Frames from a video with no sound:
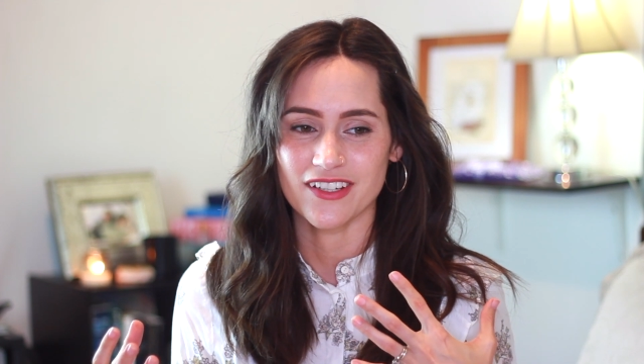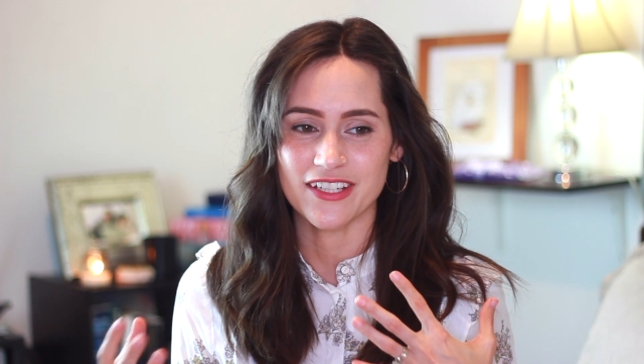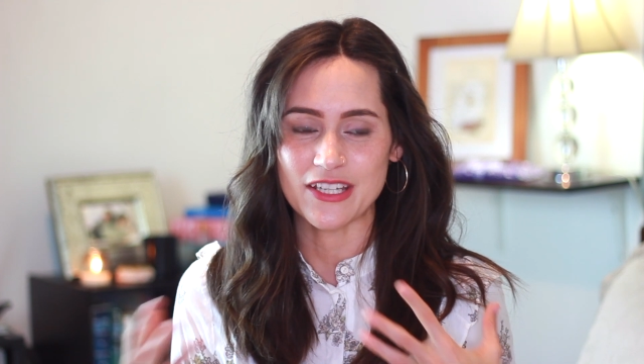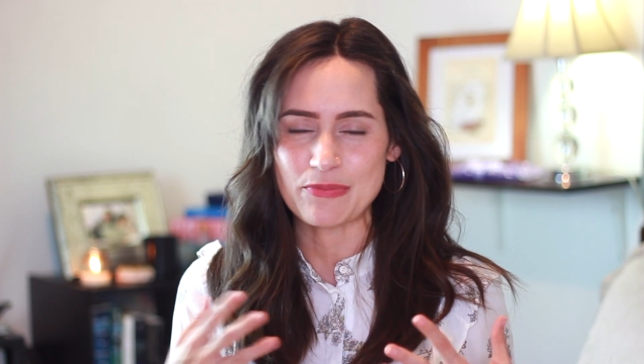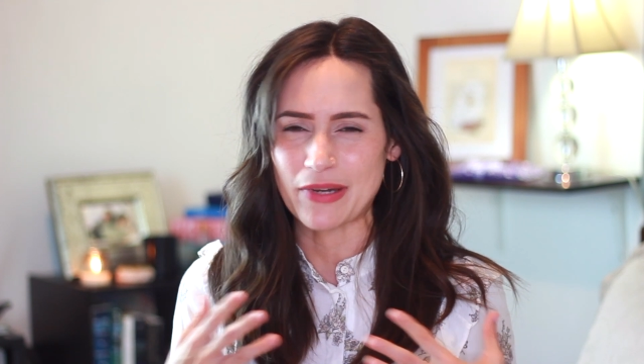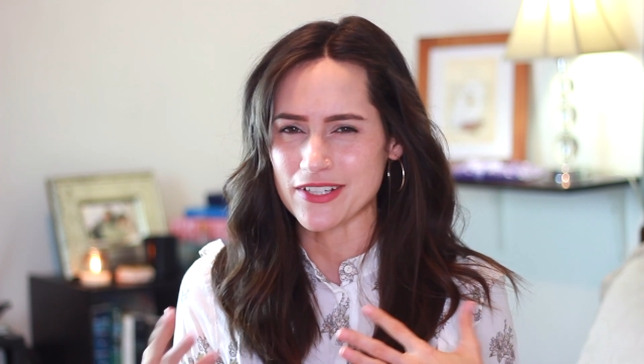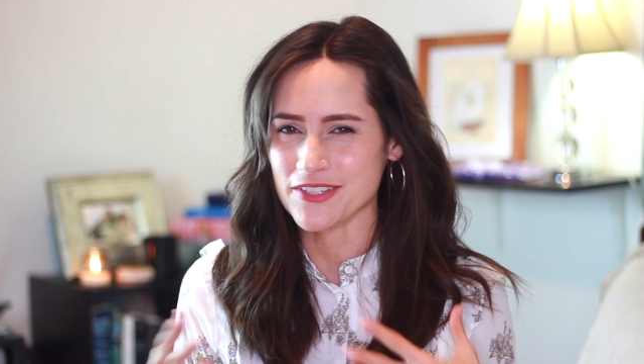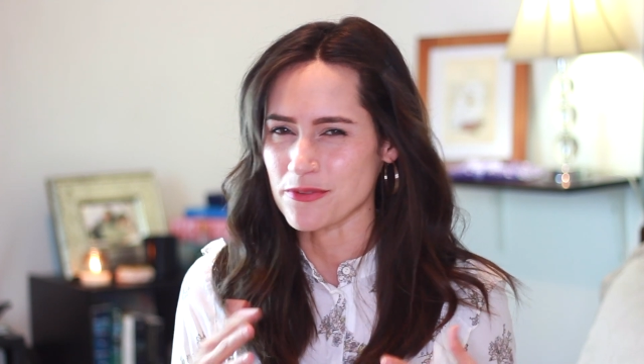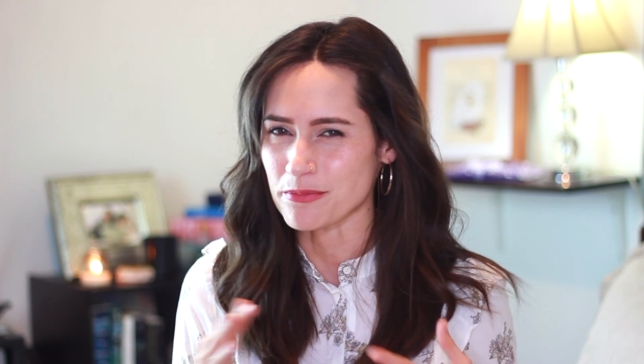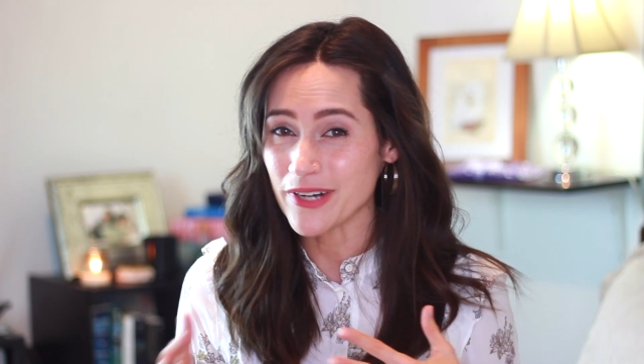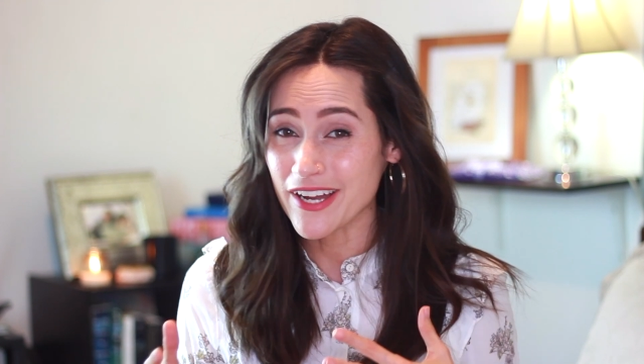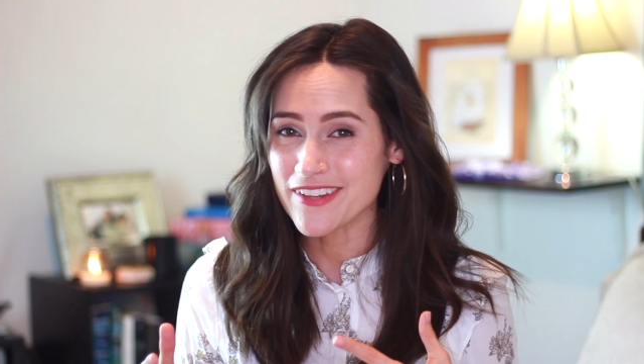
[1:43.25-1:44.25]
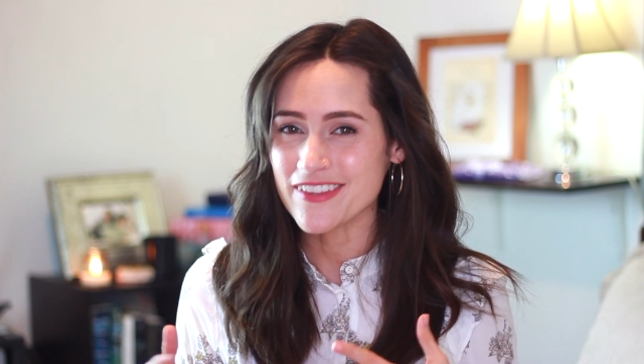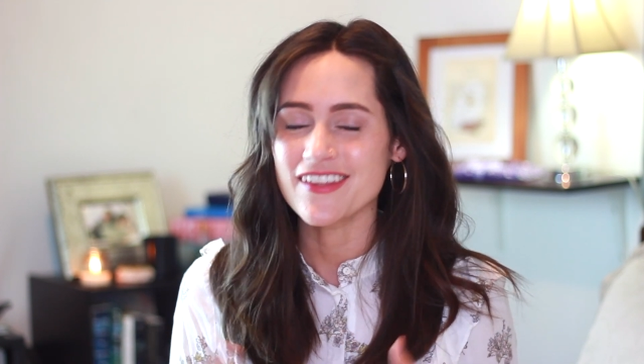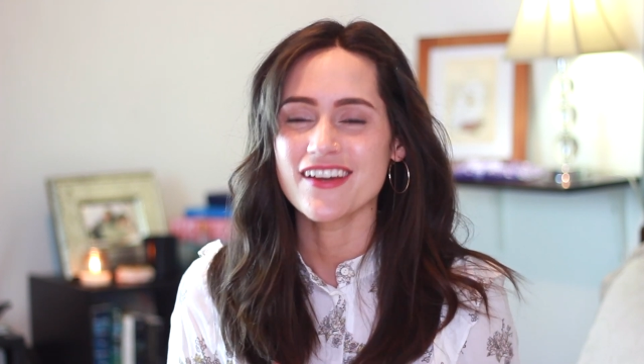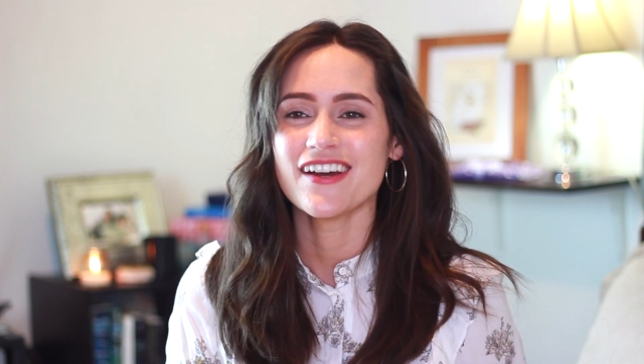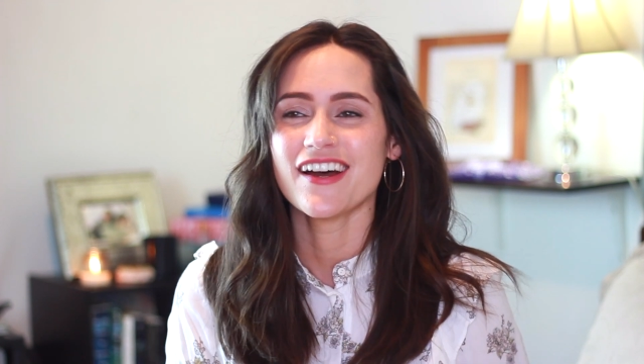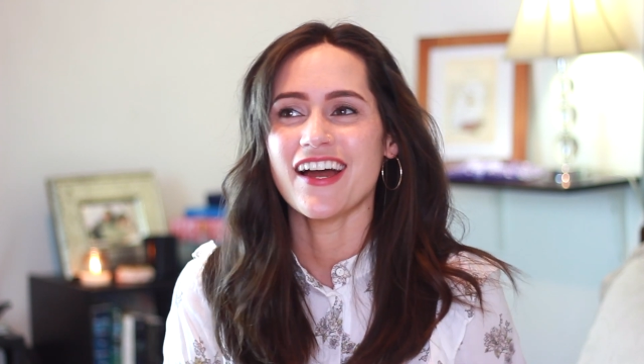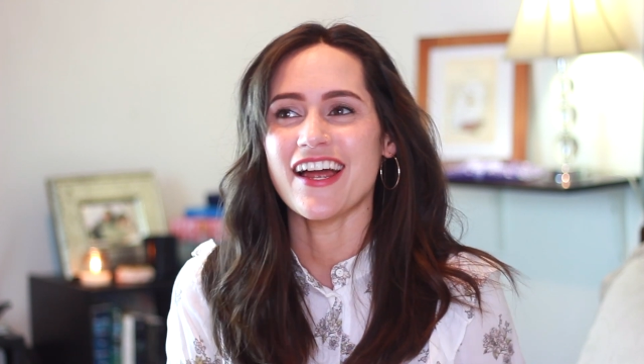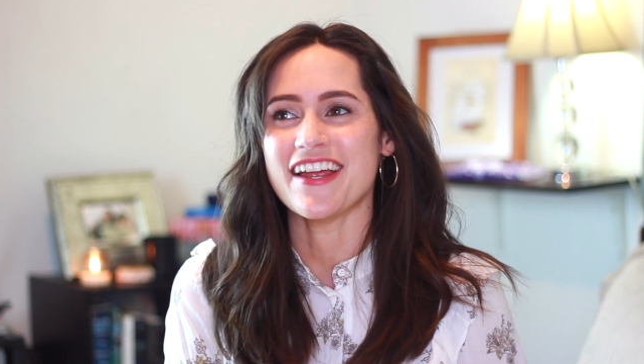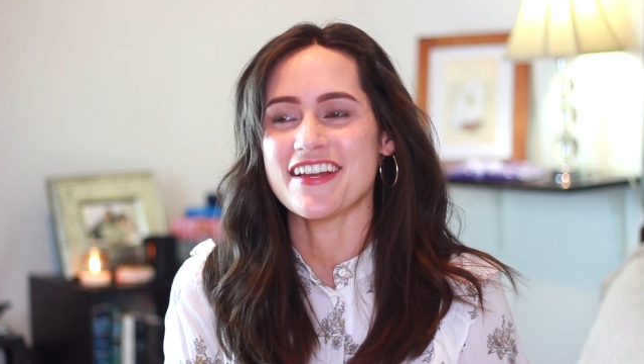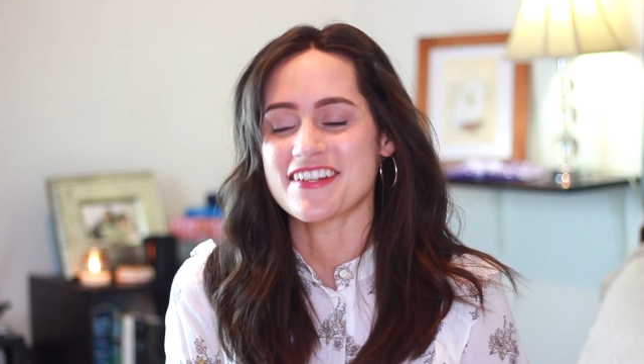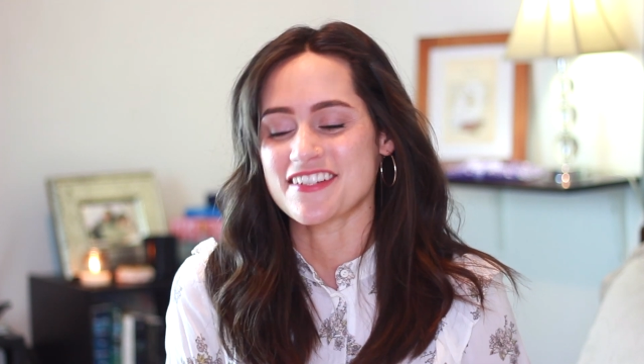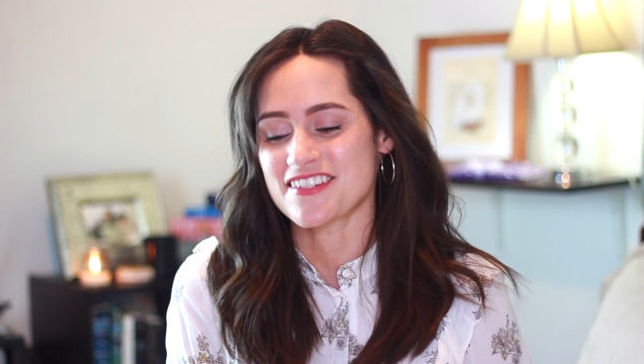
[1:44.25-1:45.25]
get back to the breath.
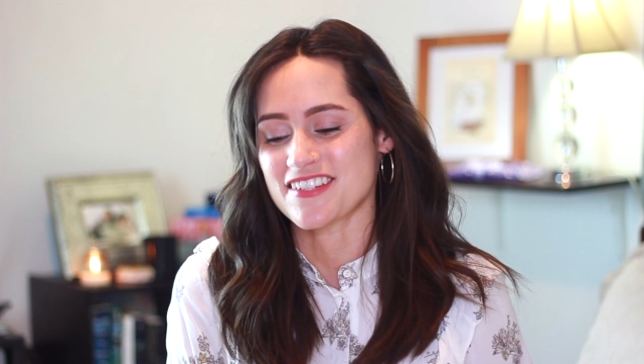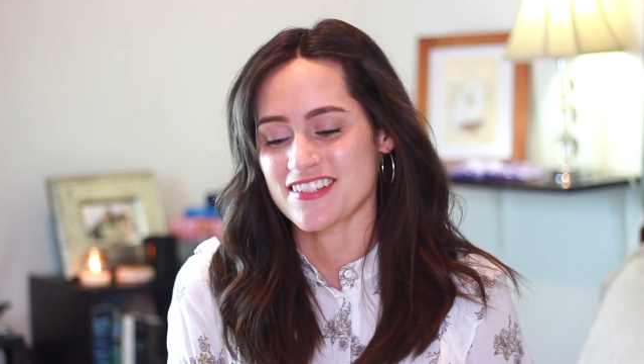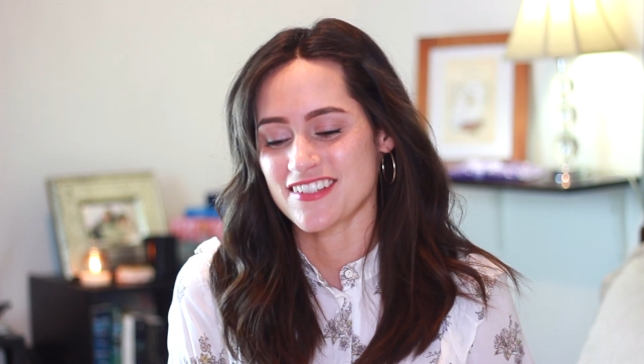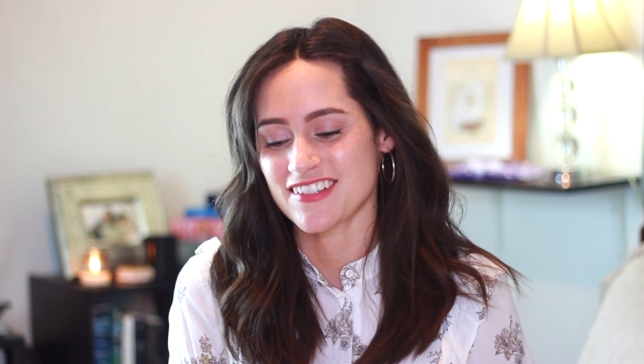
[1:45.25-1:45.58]
And